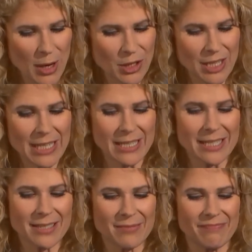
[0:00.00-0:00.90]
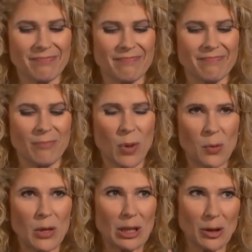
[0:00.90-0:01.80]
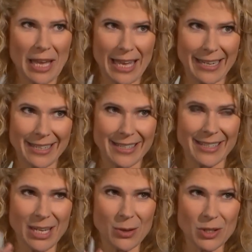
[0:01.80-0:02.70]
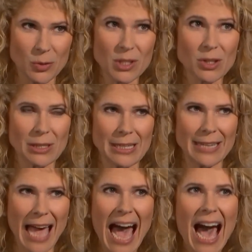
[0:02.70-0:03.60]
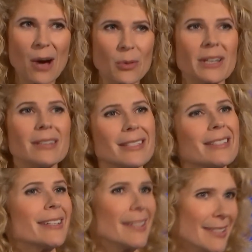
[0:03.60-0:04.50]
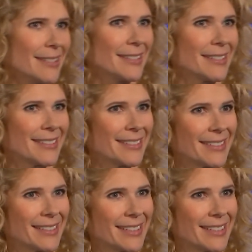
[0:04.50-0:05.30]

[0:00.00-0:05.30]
big question is, when we look at it here in Switzerland, how realistic is it?